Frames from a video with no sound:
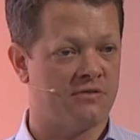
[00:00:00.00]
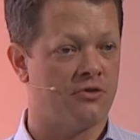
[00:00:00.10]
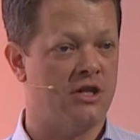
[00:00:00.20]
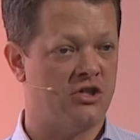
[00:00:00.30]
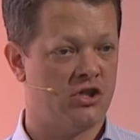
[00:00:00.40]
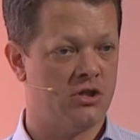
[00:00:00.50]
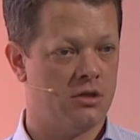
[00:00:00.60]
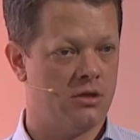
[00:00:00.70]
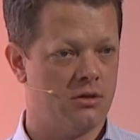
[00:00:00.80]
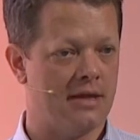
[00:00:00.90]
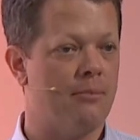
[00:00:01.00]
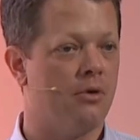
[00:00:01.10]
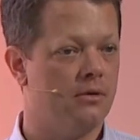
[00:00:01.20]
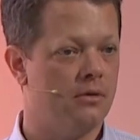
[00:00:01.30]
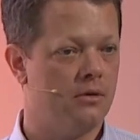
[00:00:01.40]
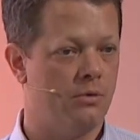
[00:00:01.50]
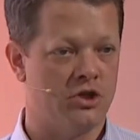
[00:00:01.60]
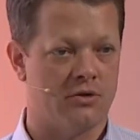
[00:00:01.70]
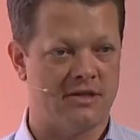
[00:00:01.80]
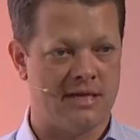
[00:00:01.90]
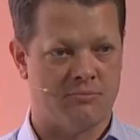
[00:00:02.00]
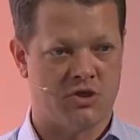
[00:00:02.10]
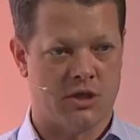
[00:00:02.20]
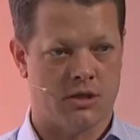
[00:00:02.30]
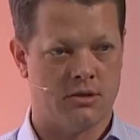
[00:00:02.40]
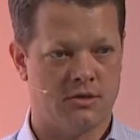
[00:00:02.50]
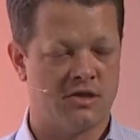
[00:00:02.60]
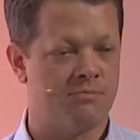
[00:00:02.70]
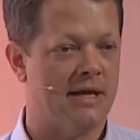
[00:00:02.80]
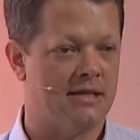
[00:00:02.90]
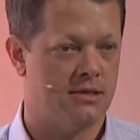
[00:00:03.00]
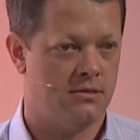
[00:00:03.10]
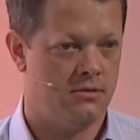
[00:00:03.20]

for each label. We don't attempt to split.